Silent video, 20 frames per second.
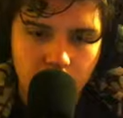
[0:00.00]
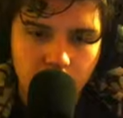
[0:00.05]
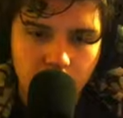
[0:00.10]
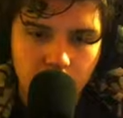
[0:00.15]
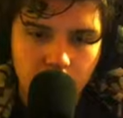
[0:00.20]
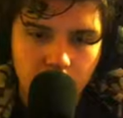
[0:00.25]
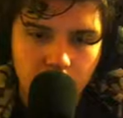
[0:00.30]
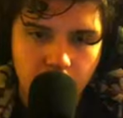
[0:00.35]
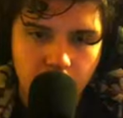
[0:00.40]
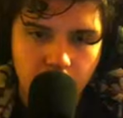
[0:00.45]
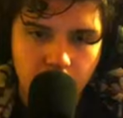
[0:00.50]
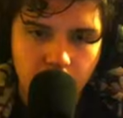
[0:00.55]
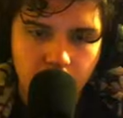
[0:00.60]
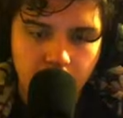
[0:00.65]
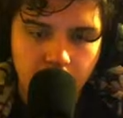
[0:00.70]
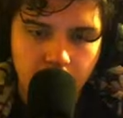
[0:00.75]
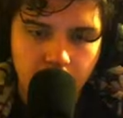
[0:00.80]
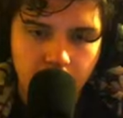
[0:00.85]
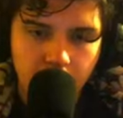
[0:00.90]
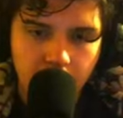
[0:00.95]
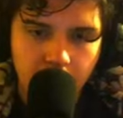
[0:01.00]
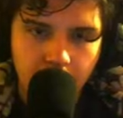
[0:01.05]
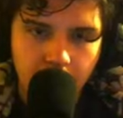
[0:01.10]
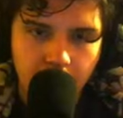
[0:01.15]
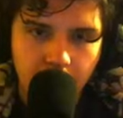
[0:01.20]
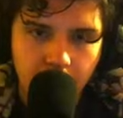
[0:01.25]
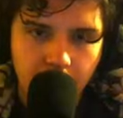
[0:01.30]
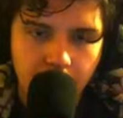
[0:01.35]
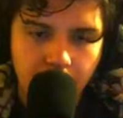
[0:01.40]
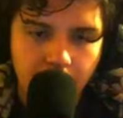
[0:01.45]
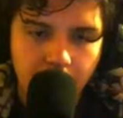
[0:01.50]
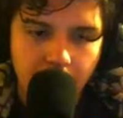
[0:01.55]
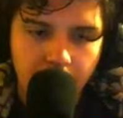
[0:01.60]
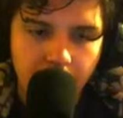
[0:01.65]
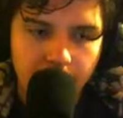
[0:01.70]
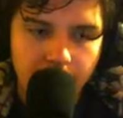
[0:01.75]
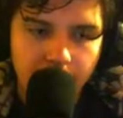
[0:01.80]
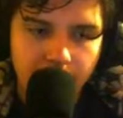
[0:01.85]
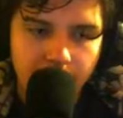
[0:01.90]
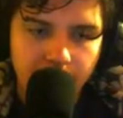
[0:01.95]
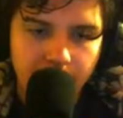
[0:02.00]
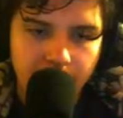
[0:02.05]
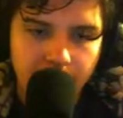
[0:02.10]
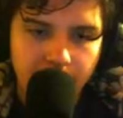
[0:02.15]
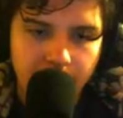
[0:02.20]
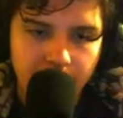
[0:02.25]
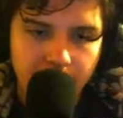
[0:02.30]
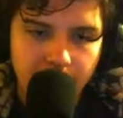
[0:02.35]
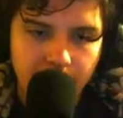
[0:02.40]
(no one is talking)